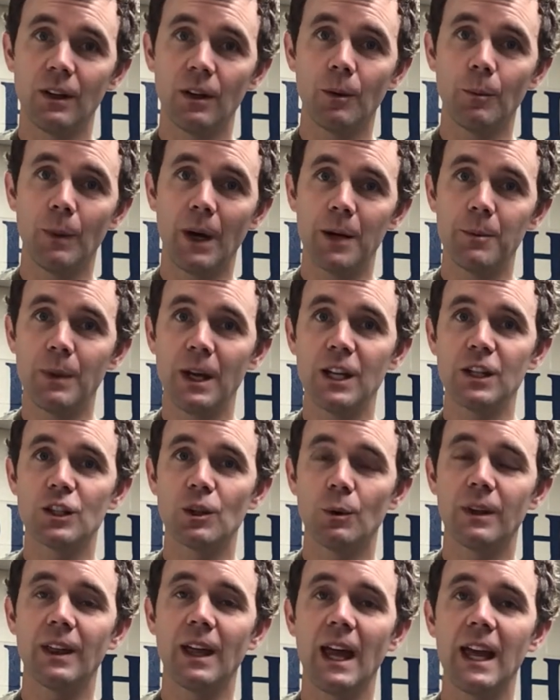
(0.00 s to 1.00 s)
my patient
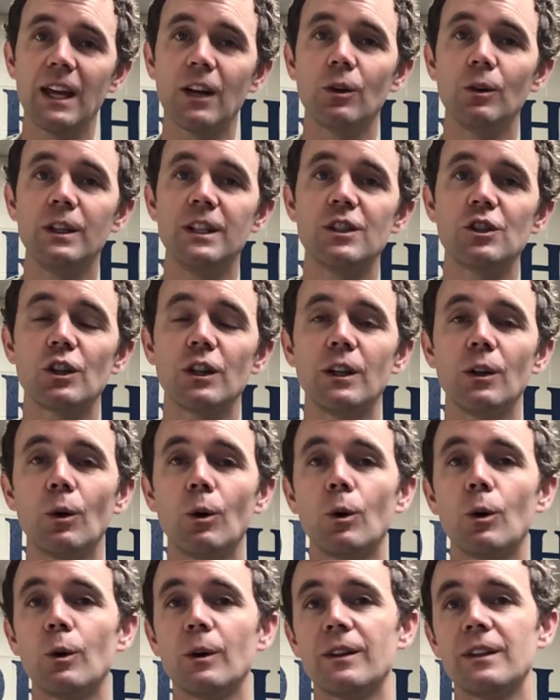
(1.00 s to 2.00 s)
with the ankle injury
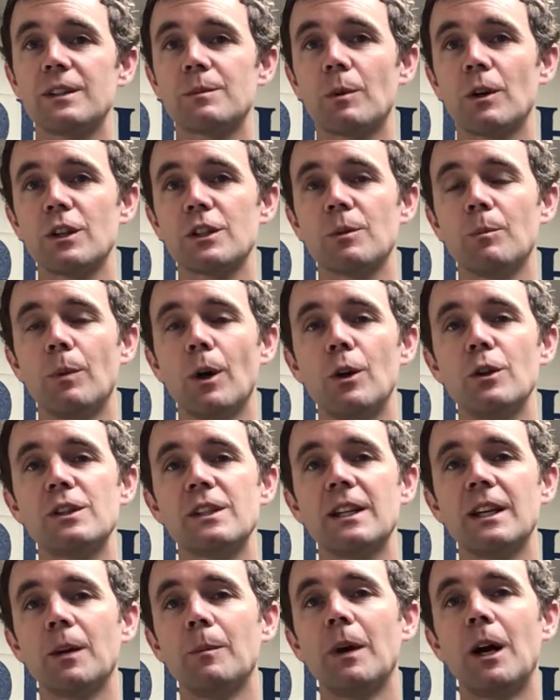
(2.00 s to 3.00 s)
or with this person
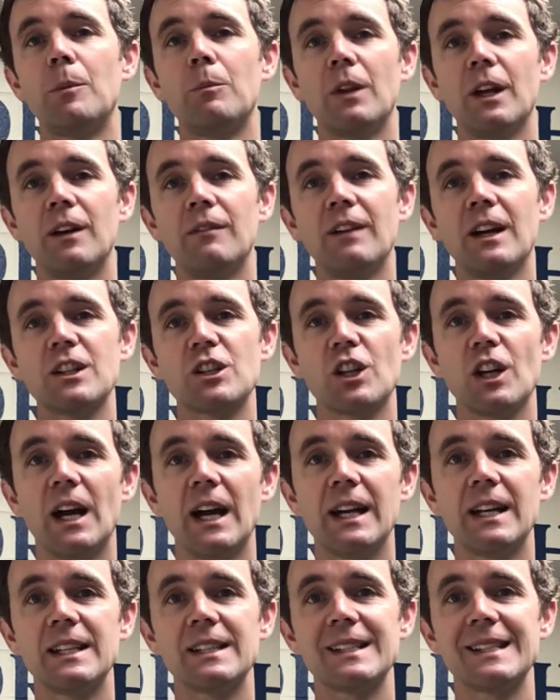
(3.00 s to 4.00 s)
posting about plantar
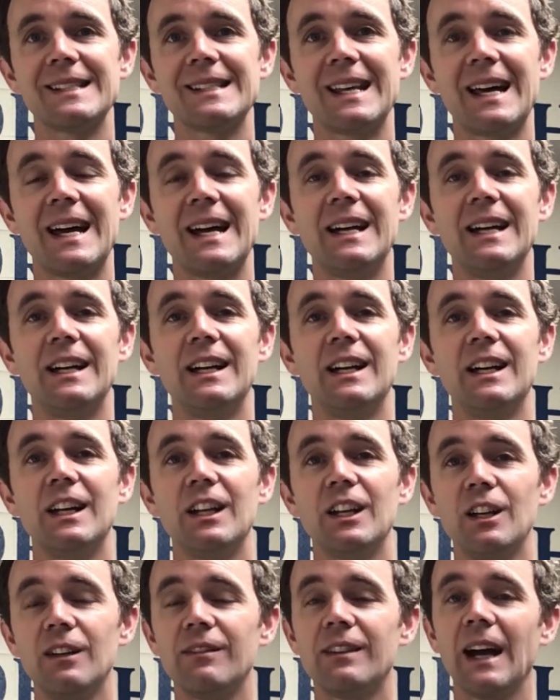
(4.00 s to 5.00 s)
fasciitis is that
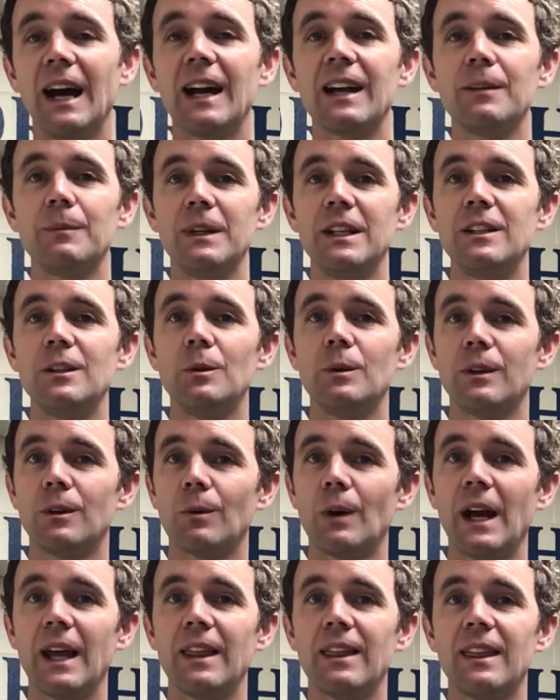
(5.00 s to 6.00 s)
you've got to be doing the
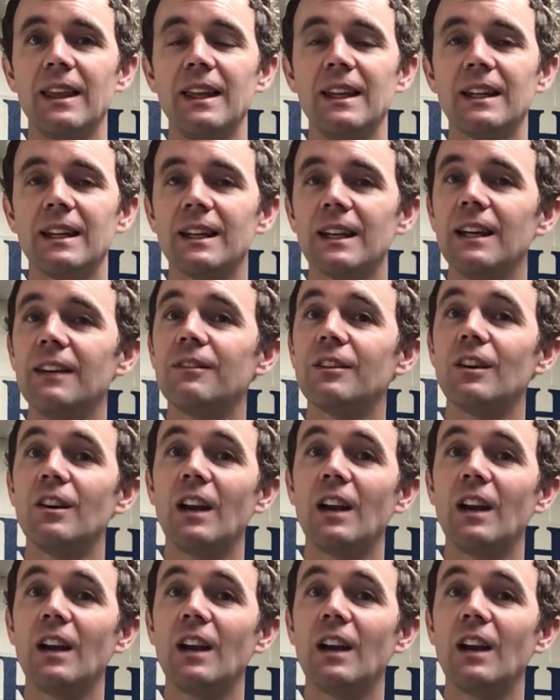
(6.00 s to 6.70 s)
right thing. If you're